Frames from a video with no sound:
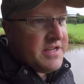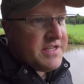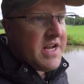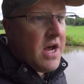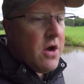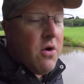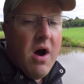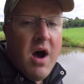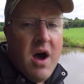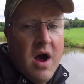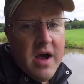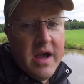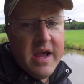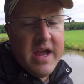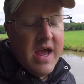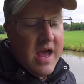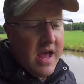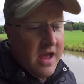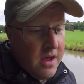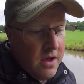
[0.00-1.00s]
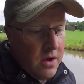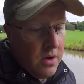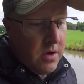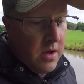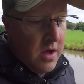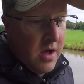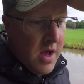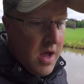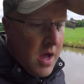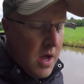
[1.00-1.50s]
So I
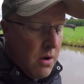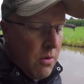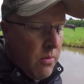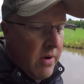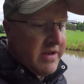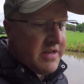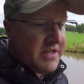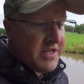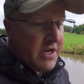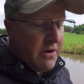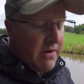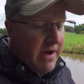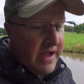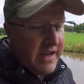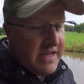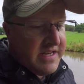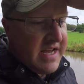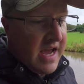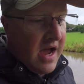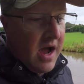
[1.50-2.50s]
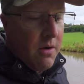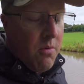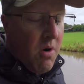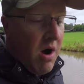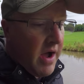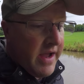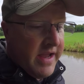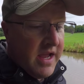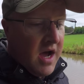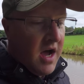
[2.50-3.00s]
went to a
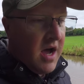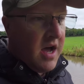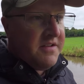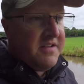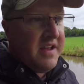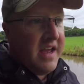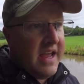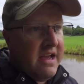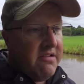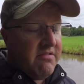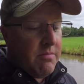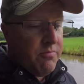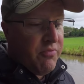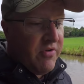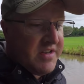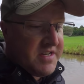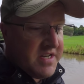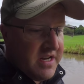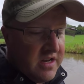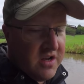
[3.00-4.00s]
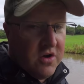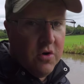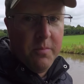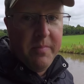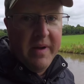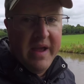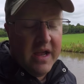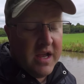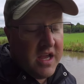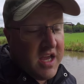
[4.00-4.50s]
DIY yard here in Britain called
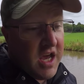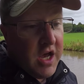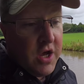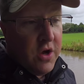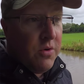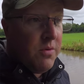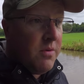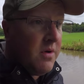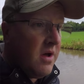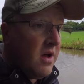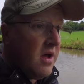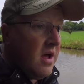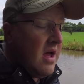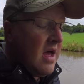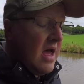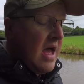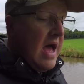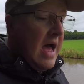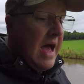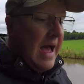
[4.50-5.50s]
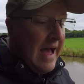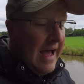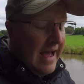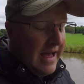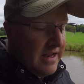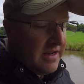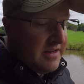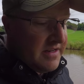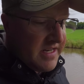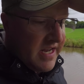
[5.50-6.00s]
B&Q,
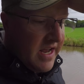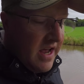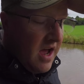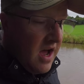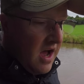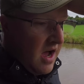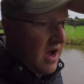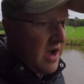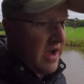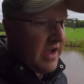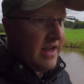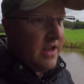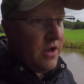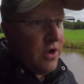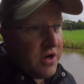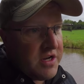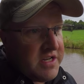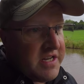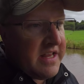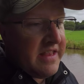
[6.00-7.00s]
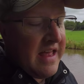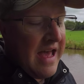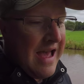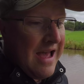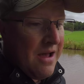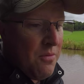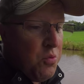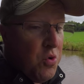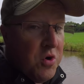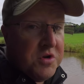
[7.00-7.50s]
and I looked at
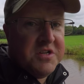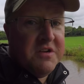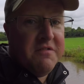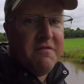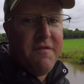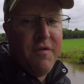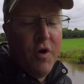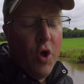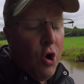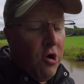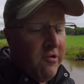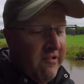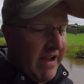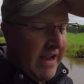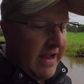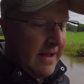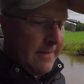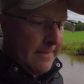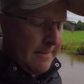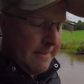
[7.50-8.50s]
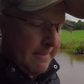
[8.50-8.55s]
their wooden flooring.